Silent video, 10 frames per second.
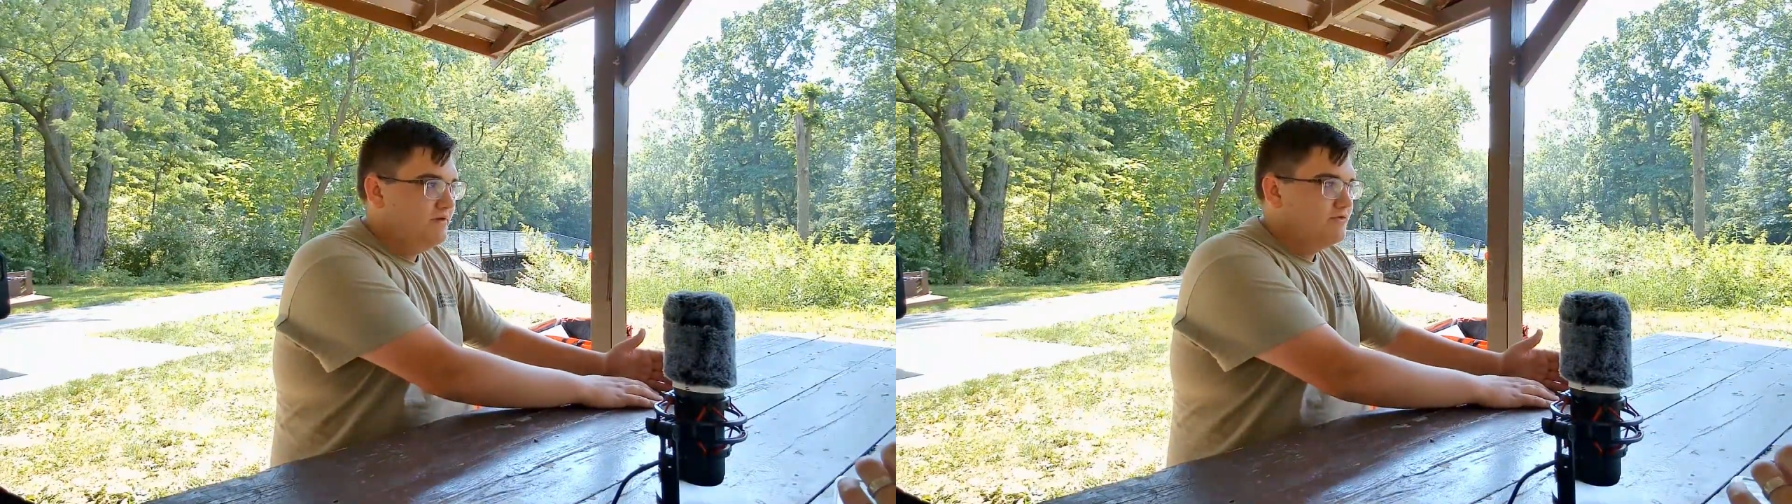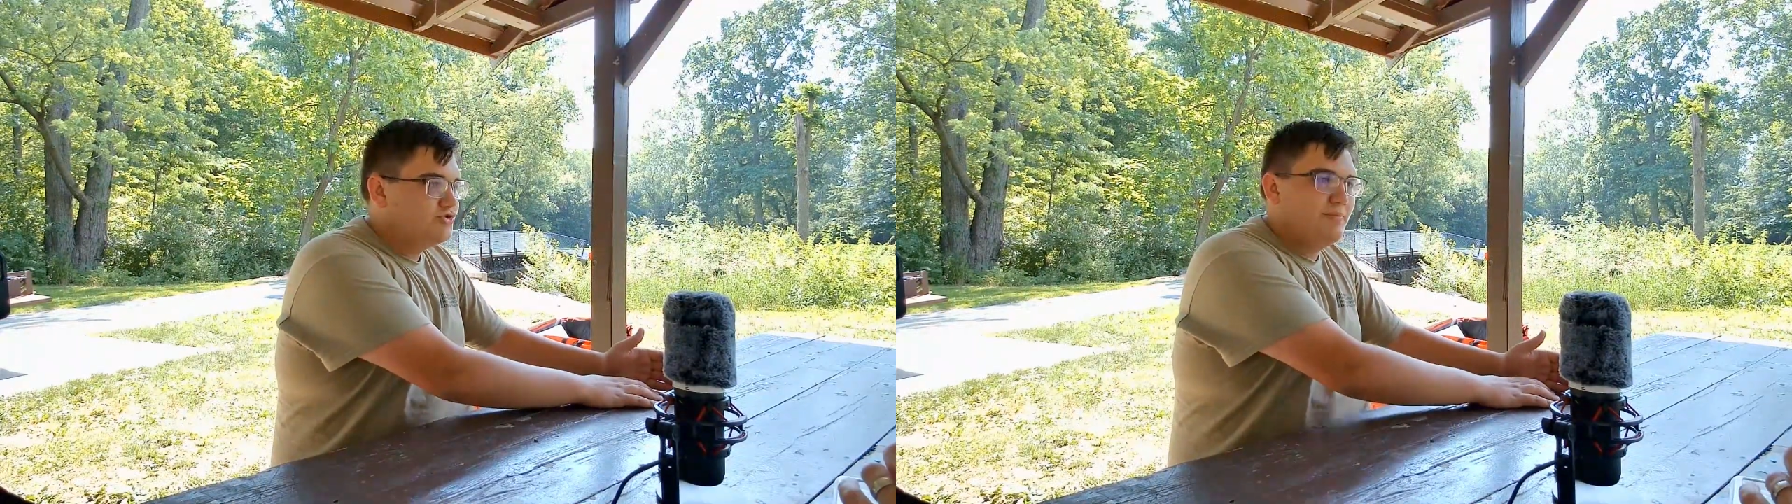
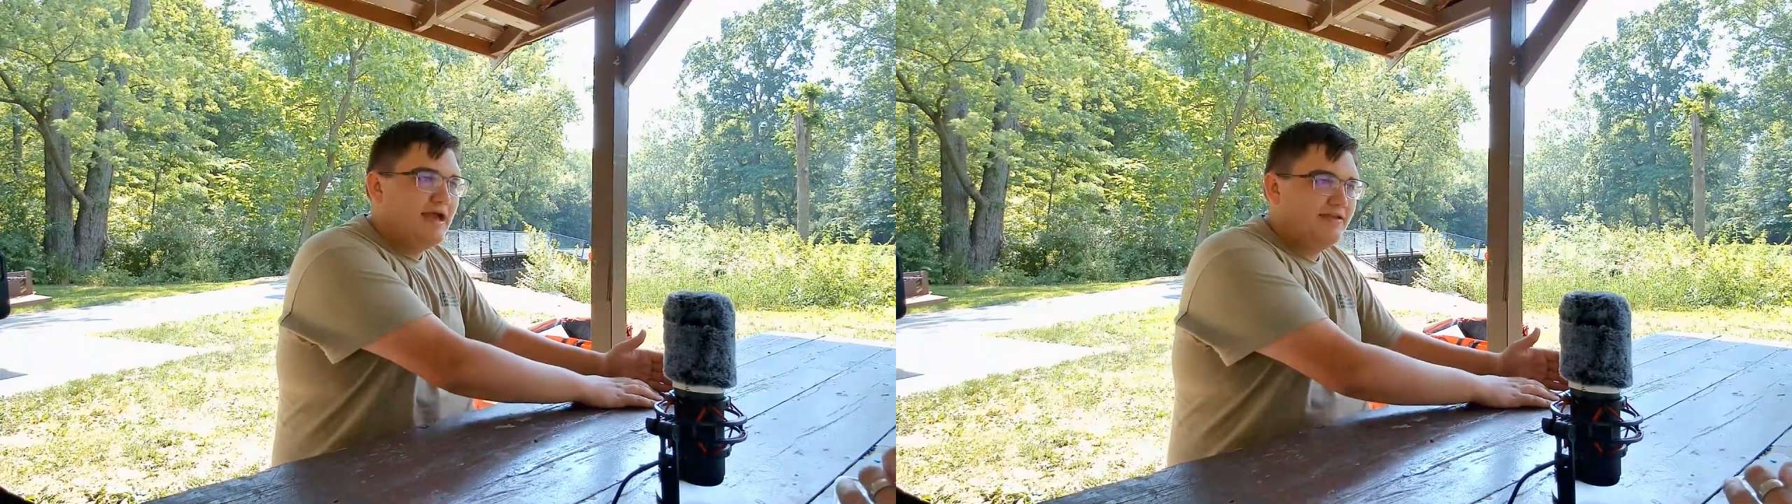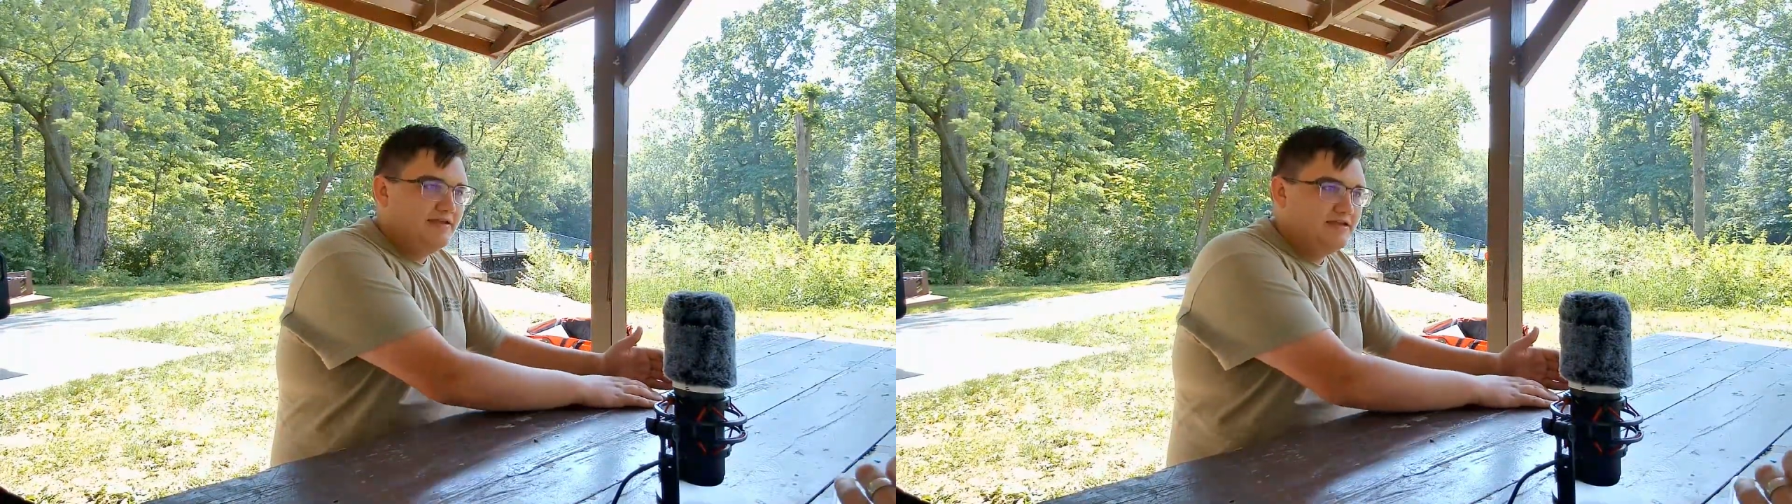
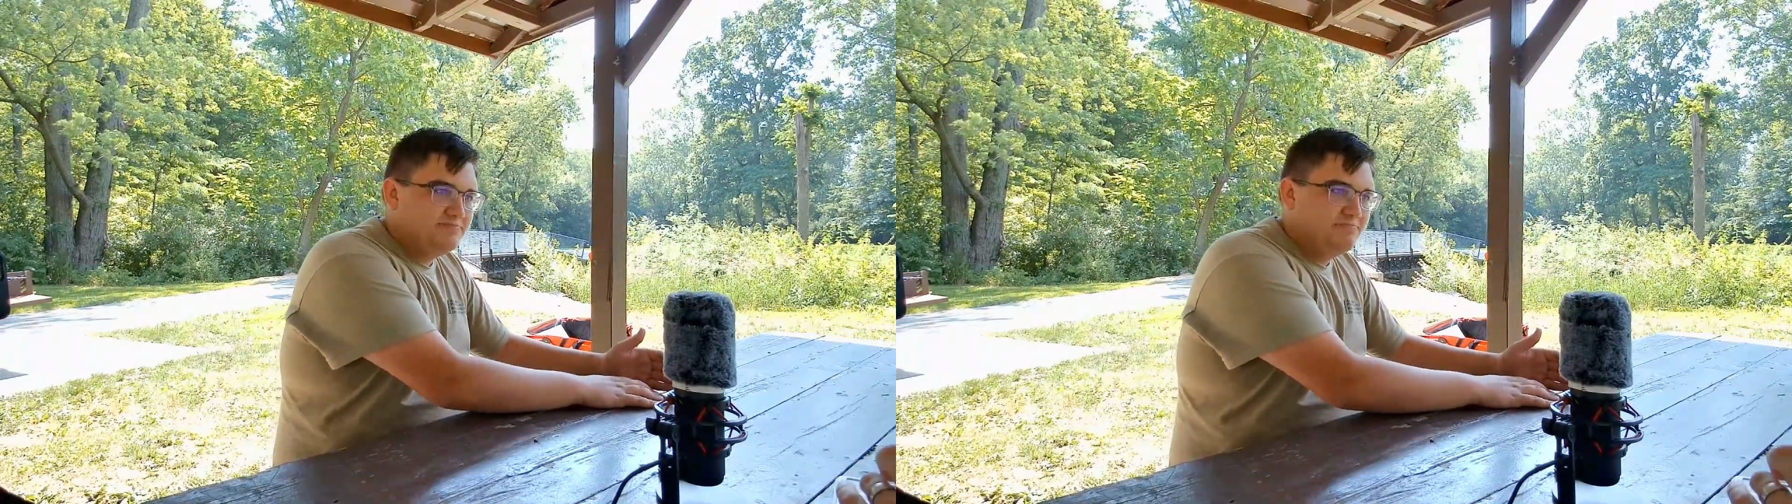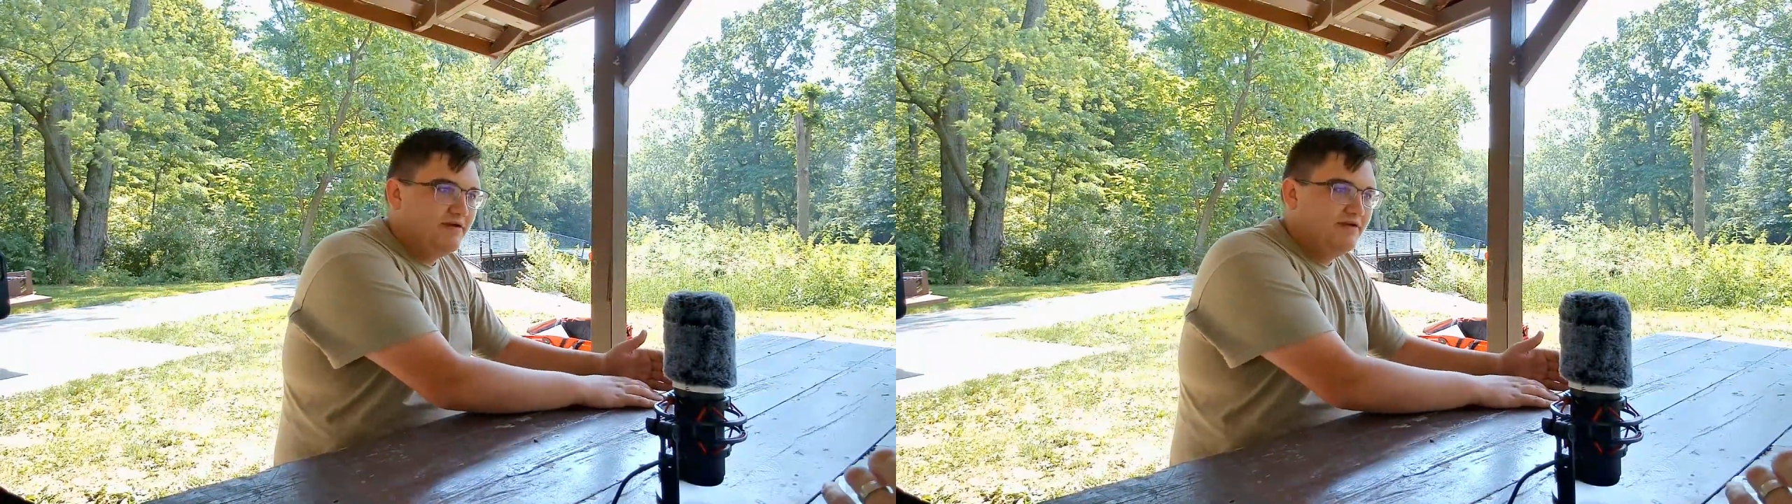traumatic
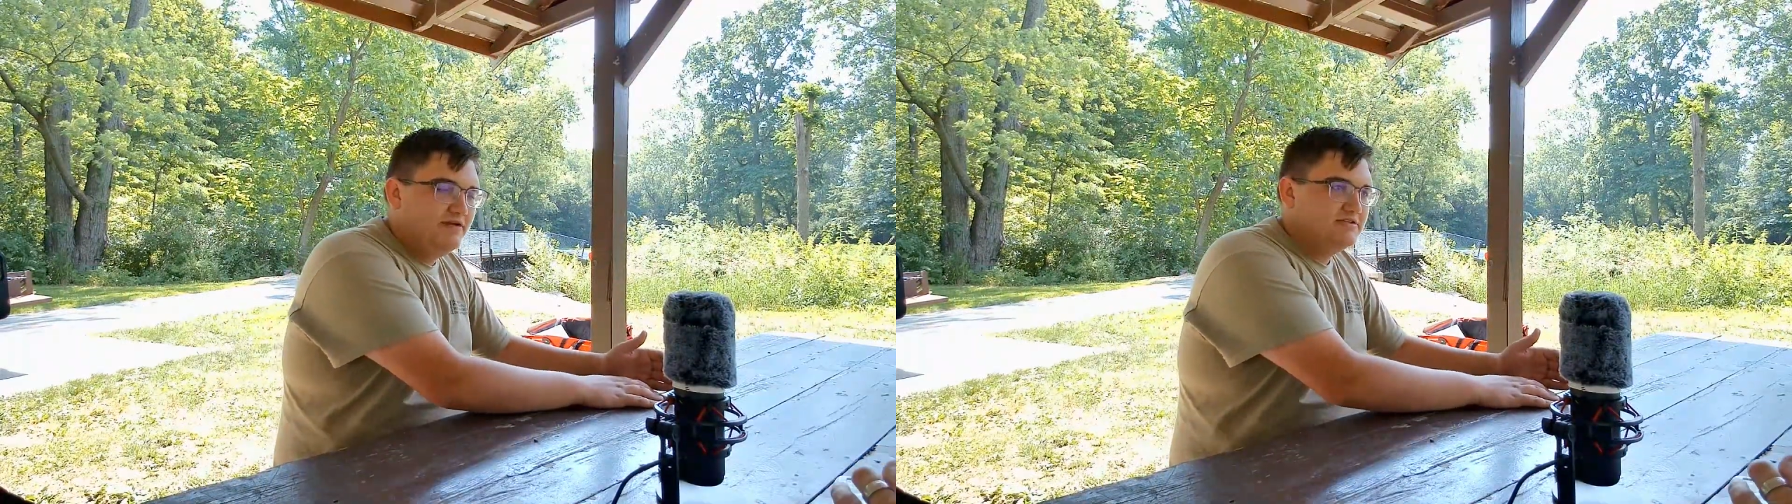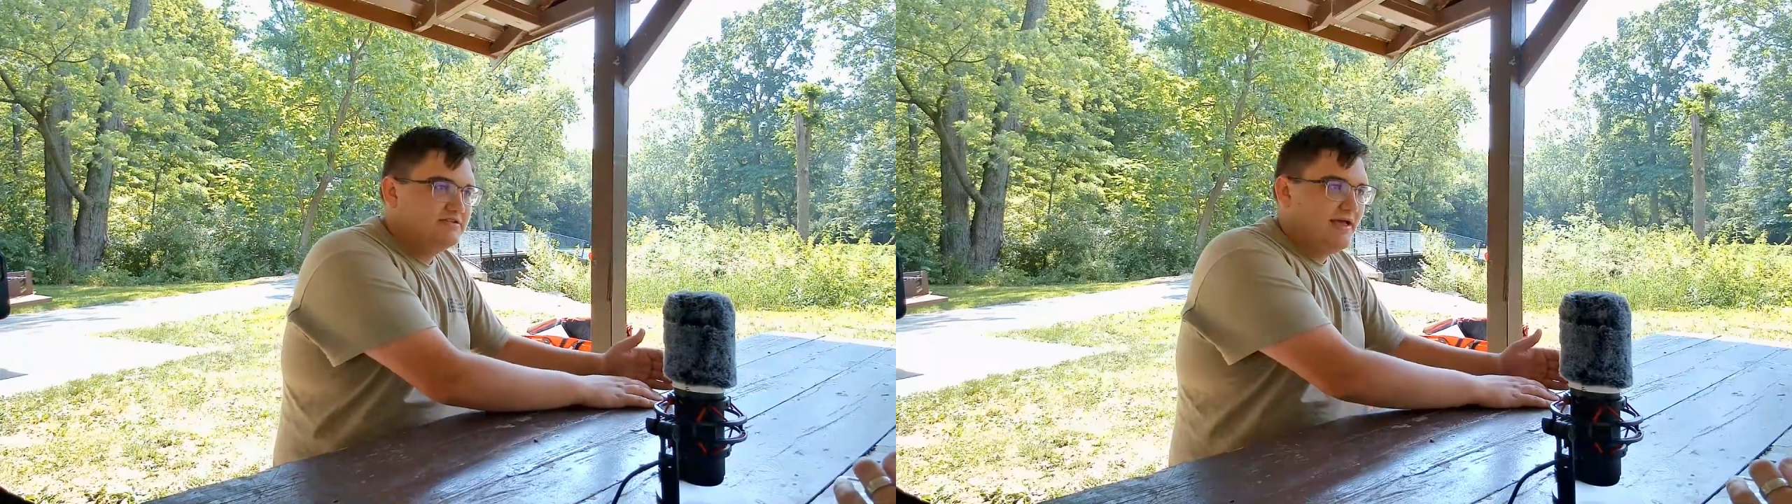
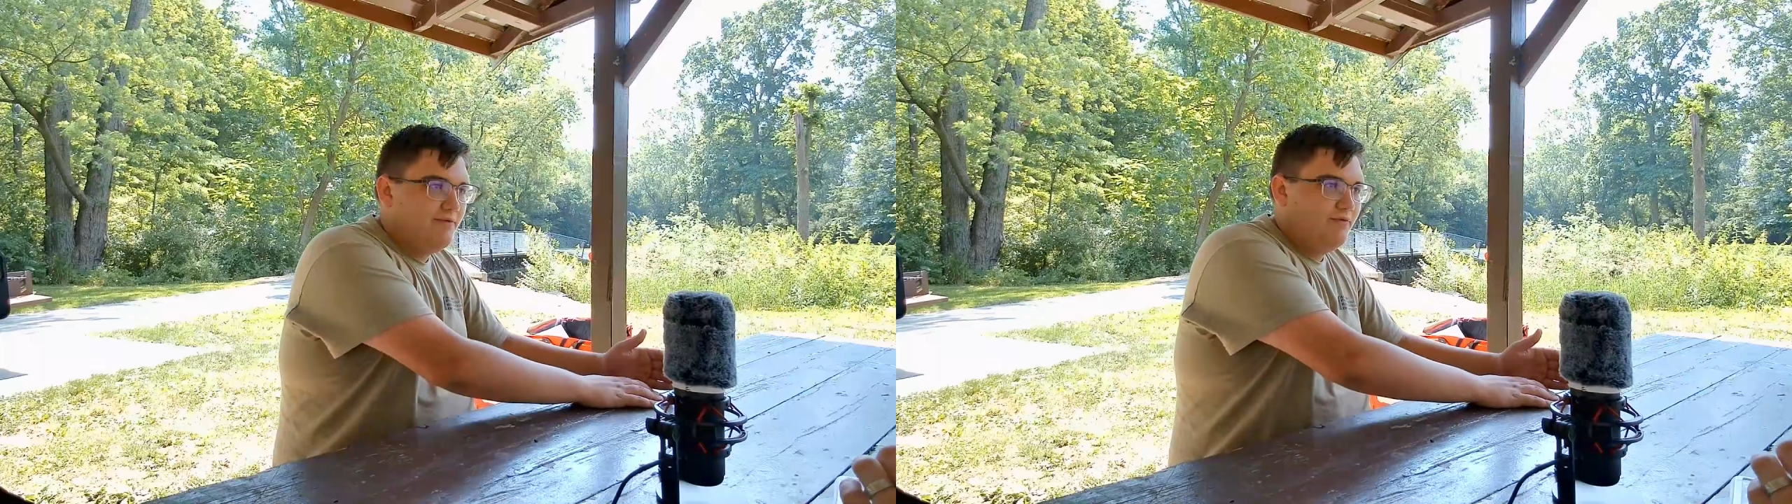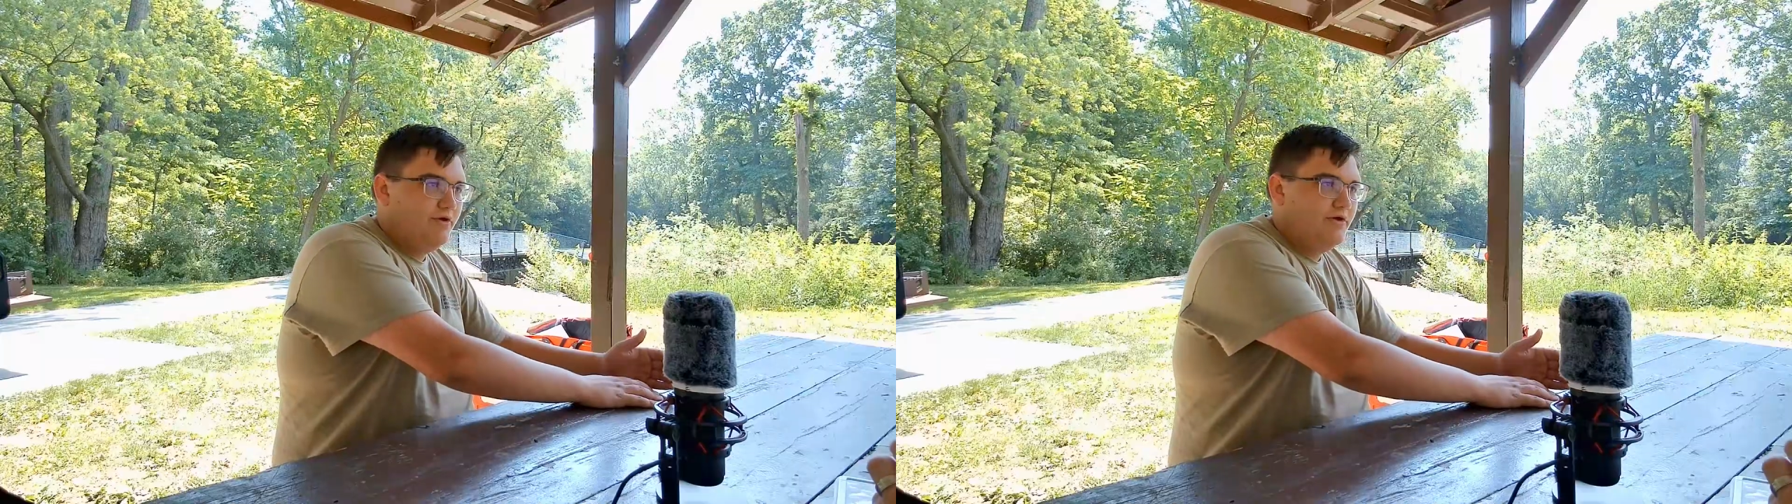experience that
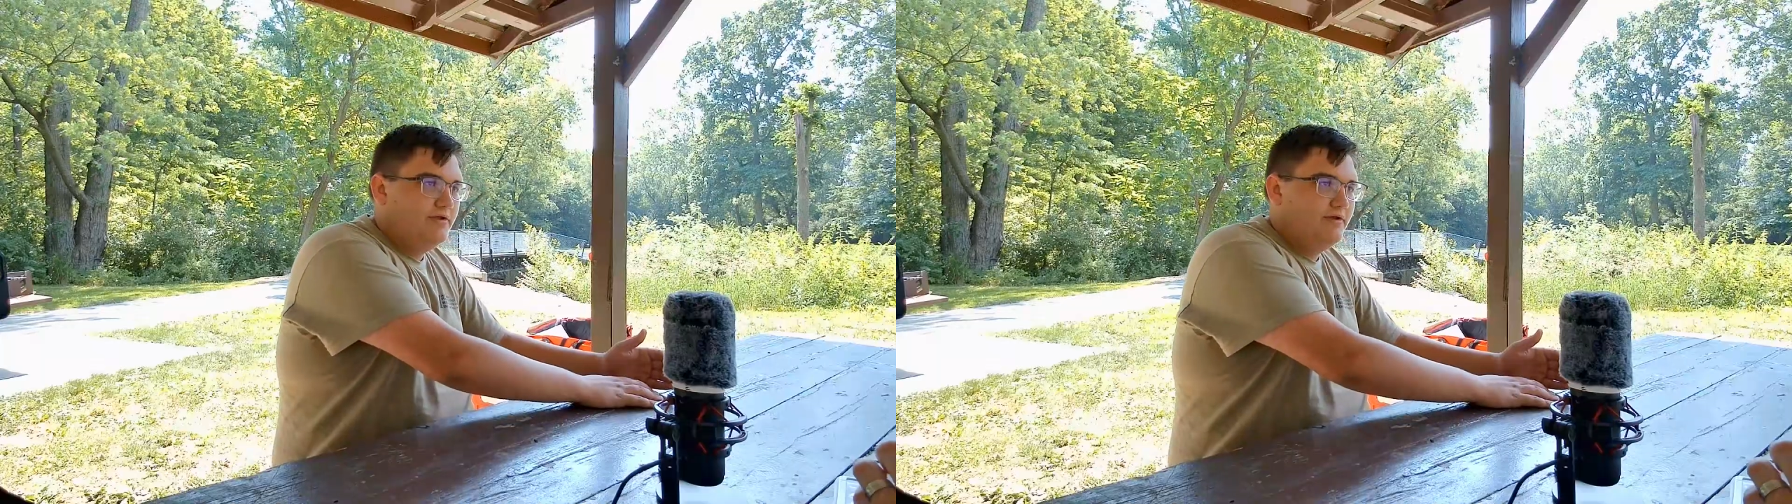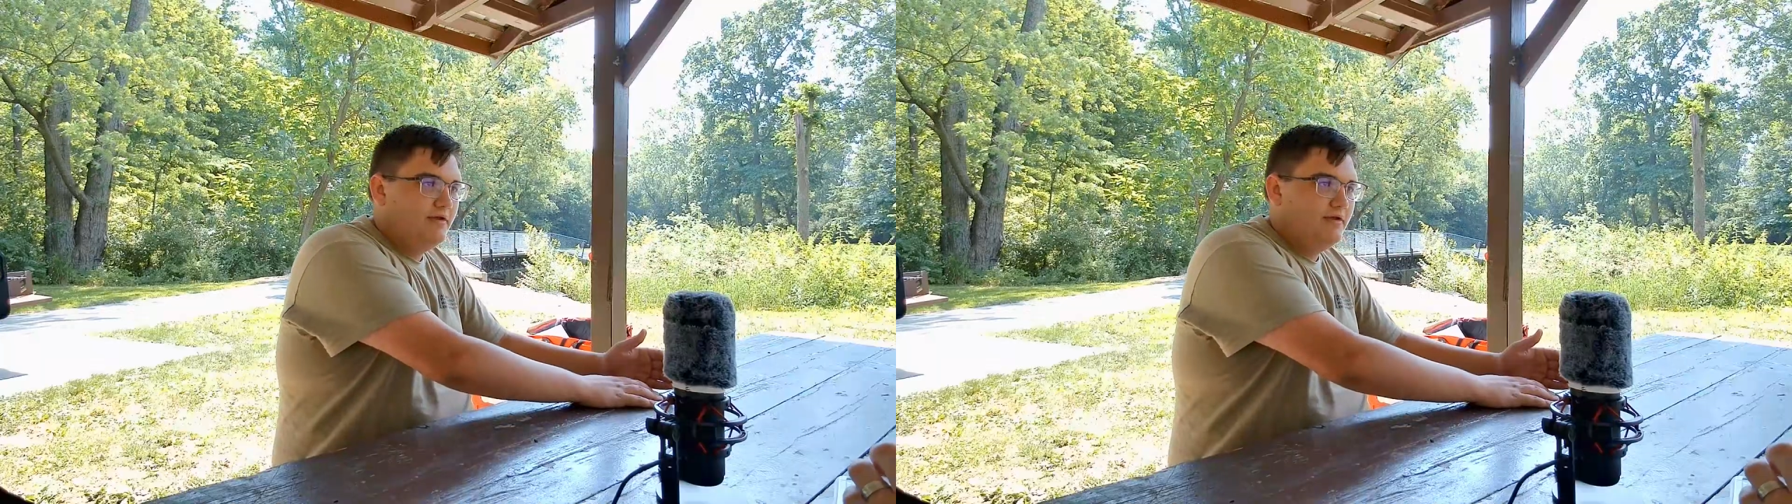would